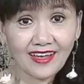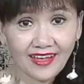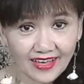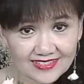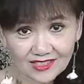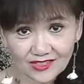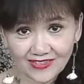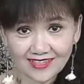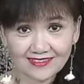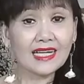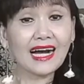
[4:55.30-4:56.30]
etc.
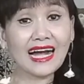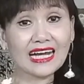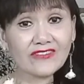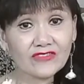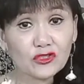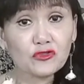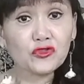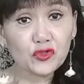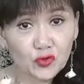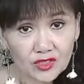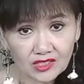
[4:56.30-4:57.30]
After
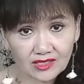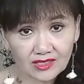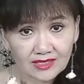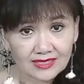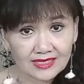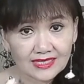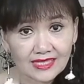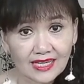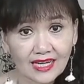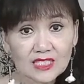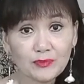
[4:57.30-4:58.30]
sugar
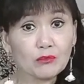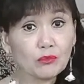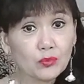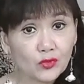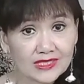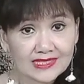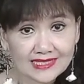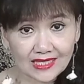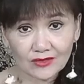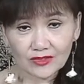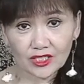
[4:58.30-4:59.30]
has been broken
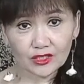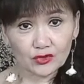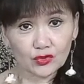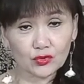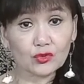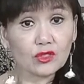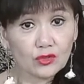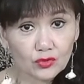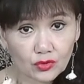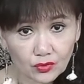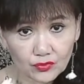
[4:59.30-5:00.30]
down into
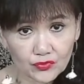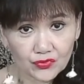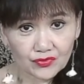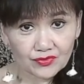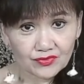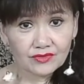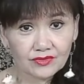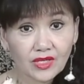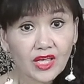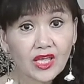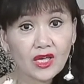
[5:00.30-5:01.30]
glucose.
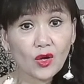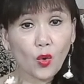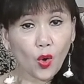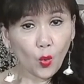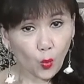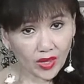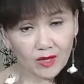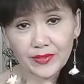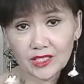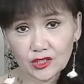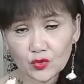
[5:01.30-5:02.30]
It will
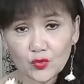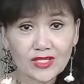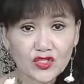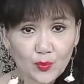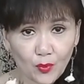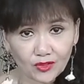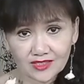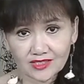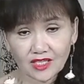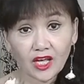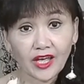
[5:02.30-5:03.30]
be transported
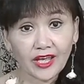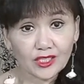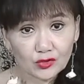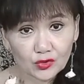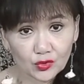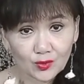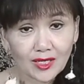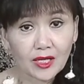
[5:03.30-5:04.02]
into